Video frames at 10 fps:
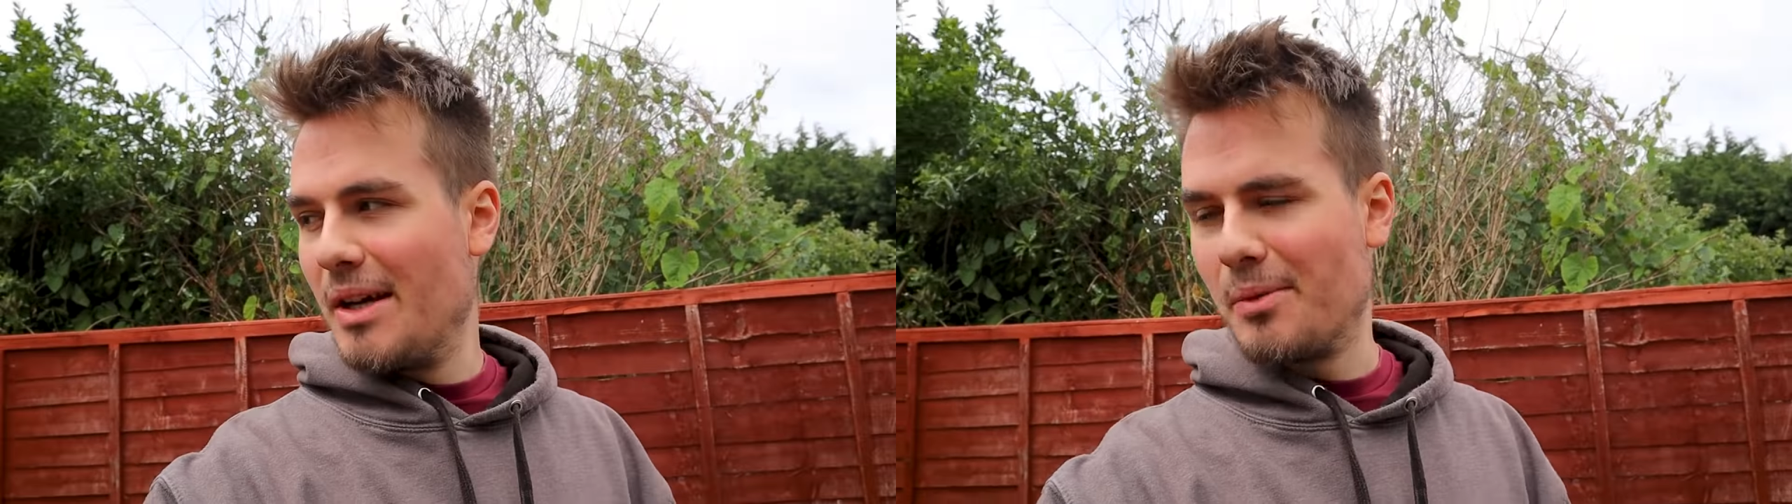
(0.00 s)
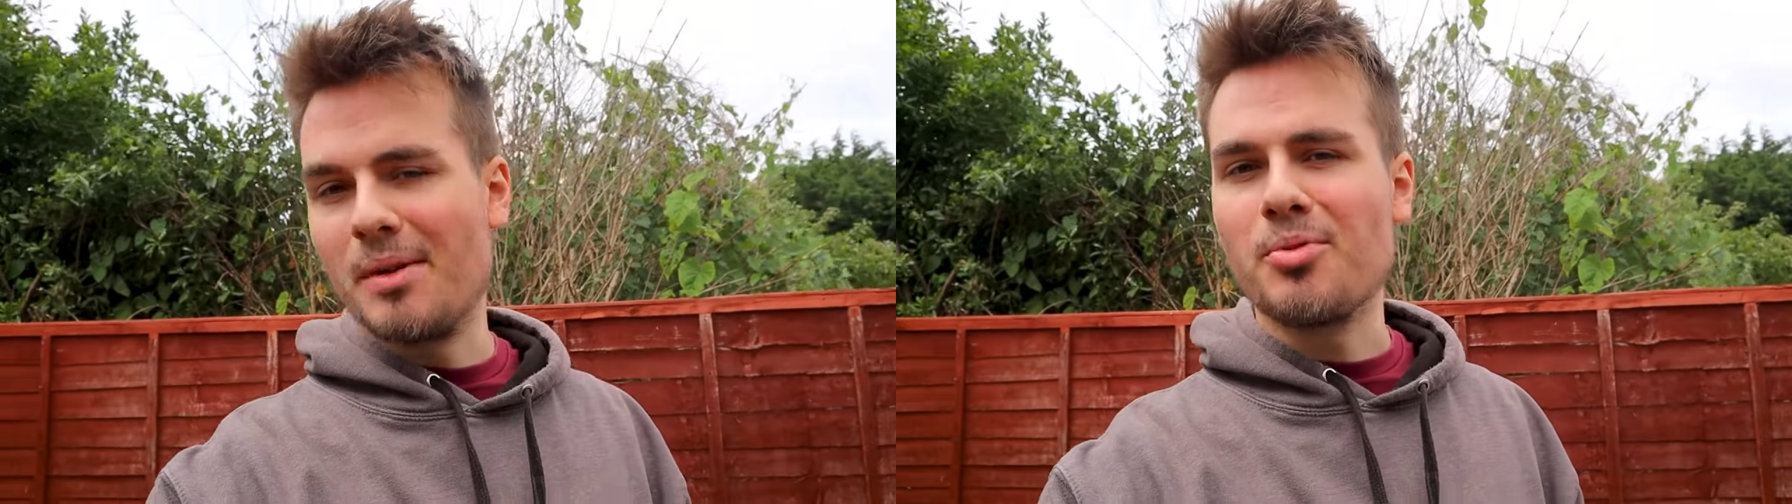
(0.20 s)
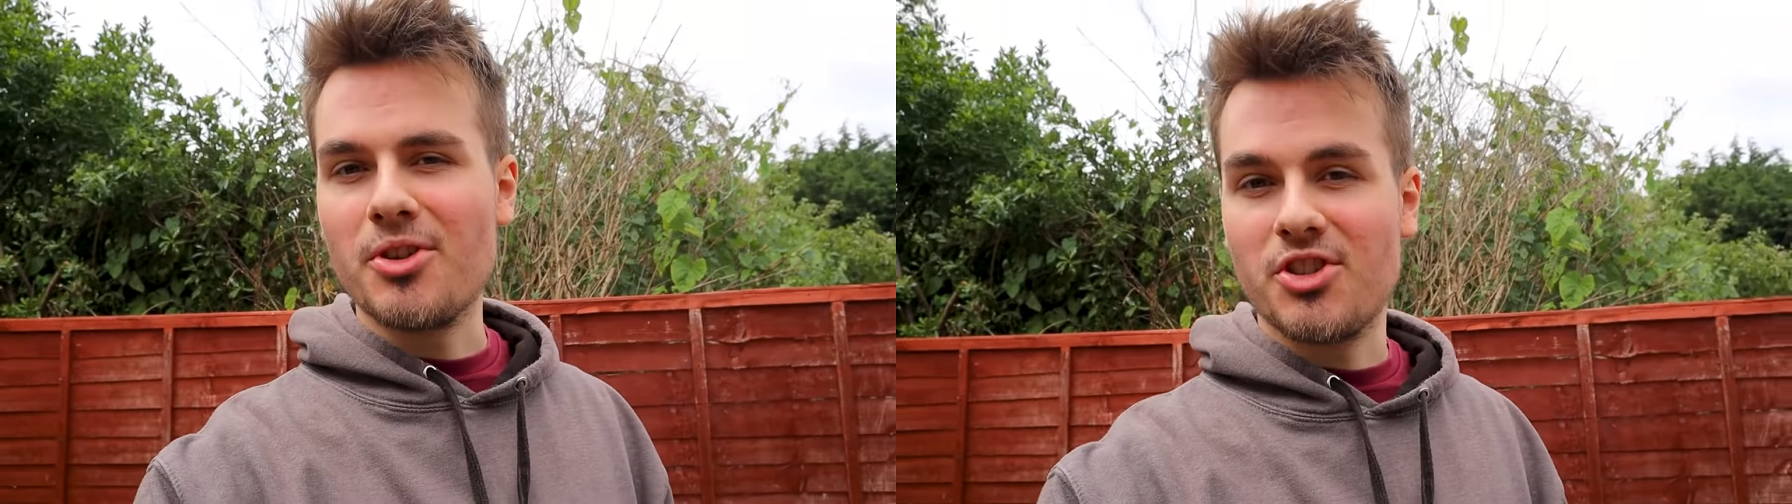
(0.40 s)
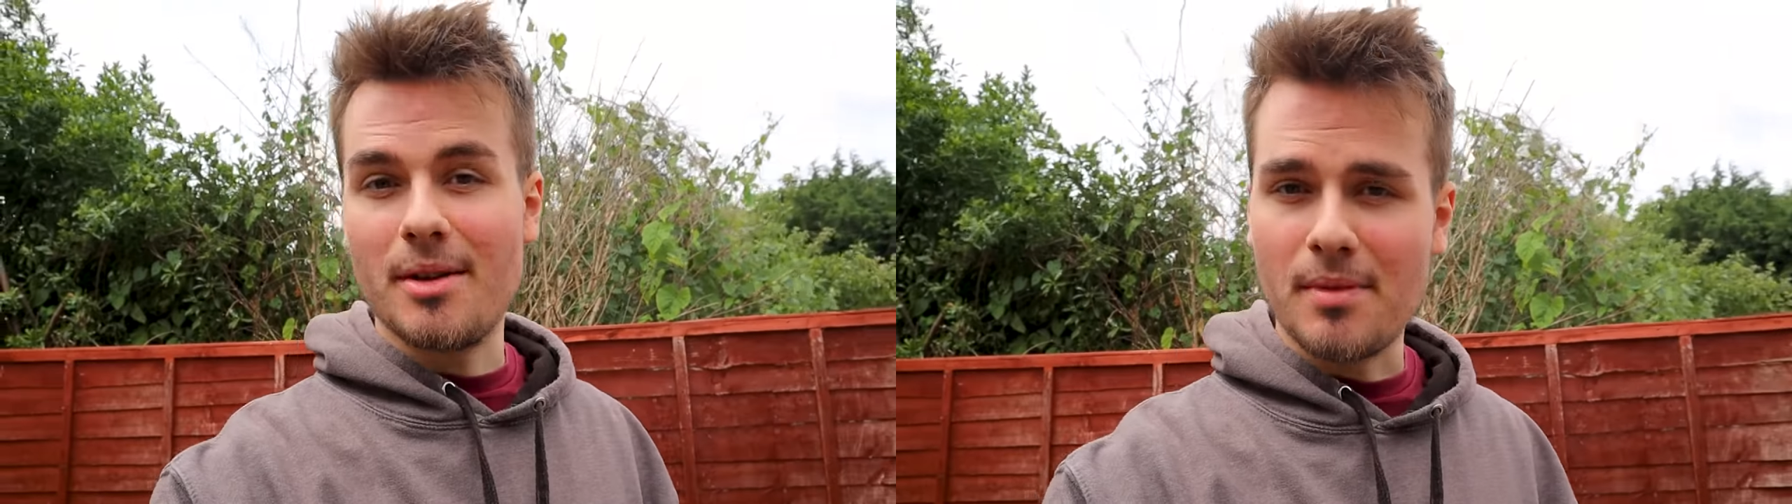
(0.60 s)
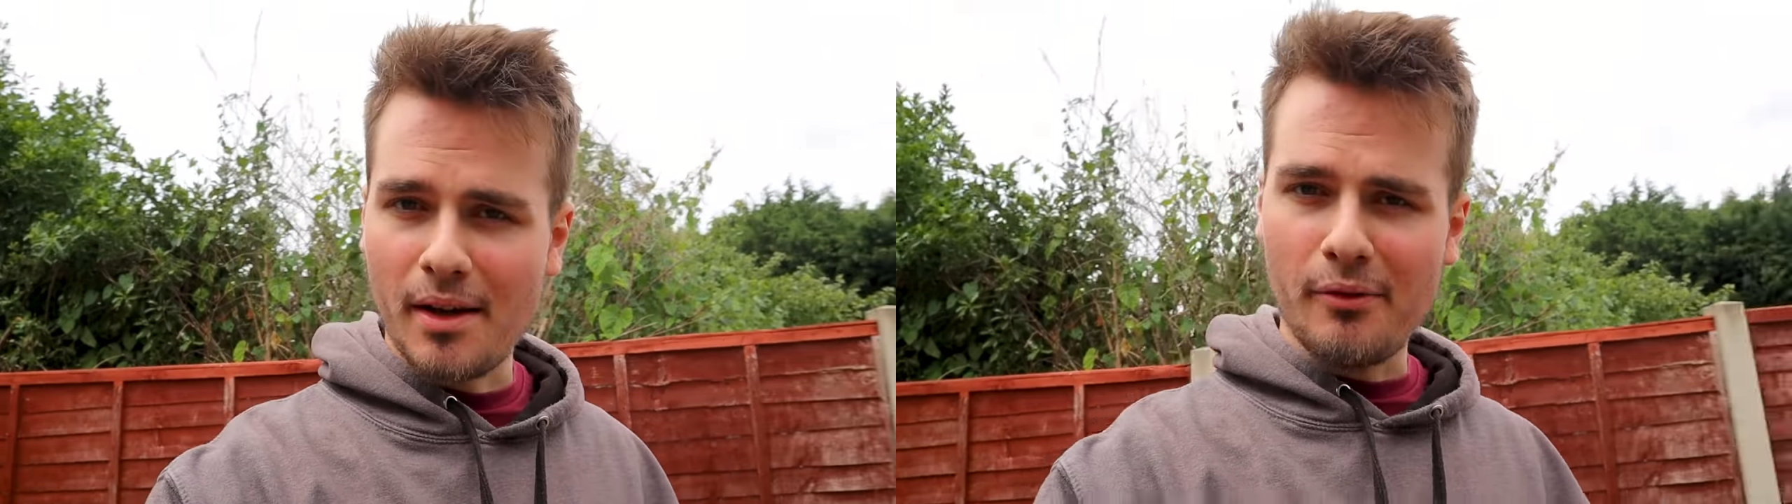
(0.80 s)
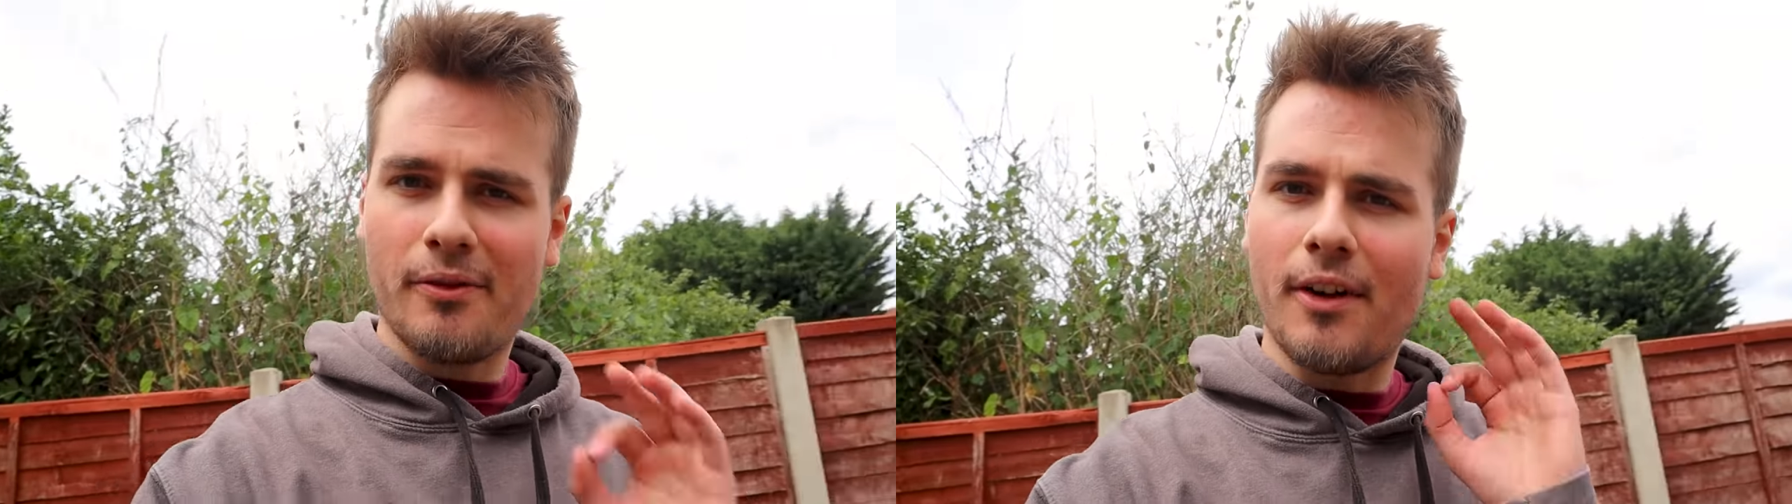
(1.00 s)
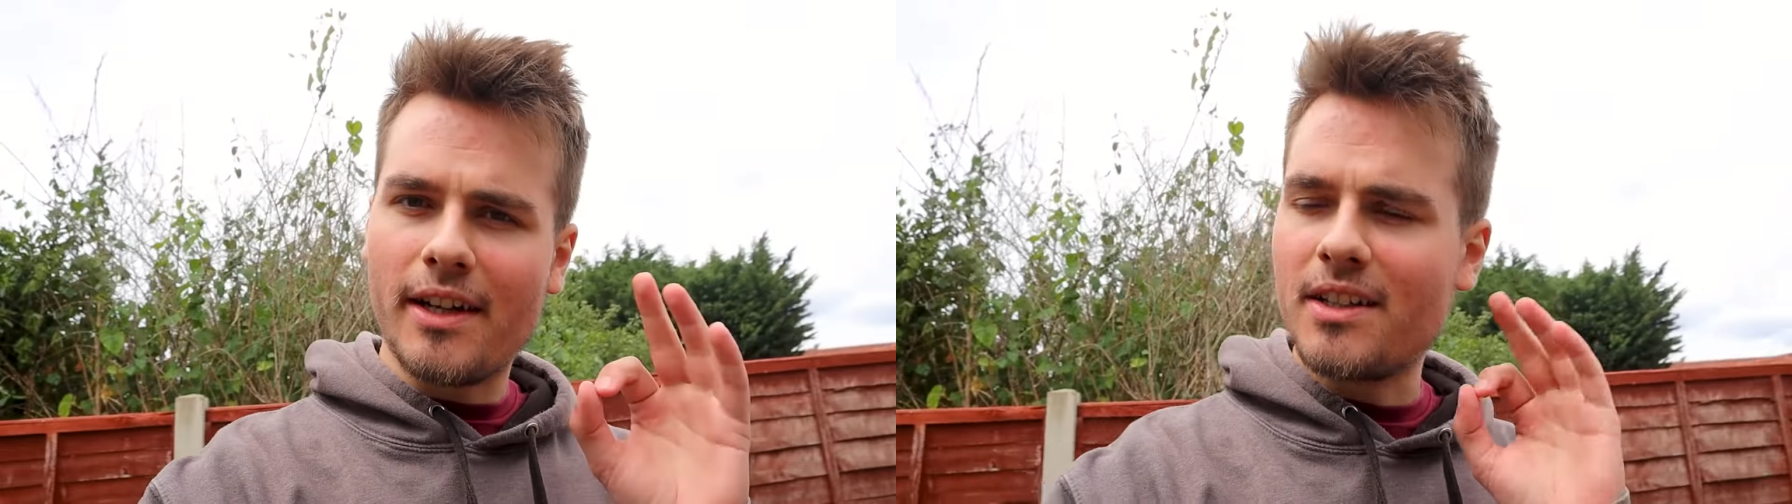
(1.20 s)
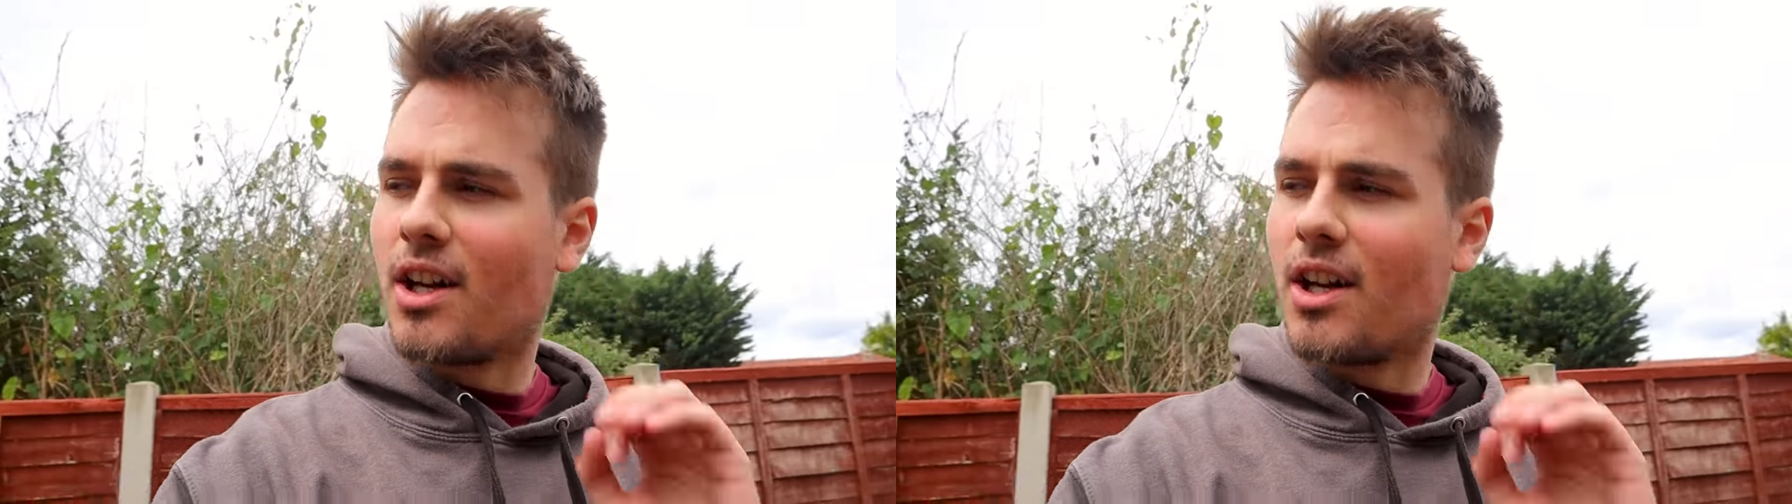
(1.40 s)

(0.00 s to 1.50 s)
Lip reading: will appreciate my fine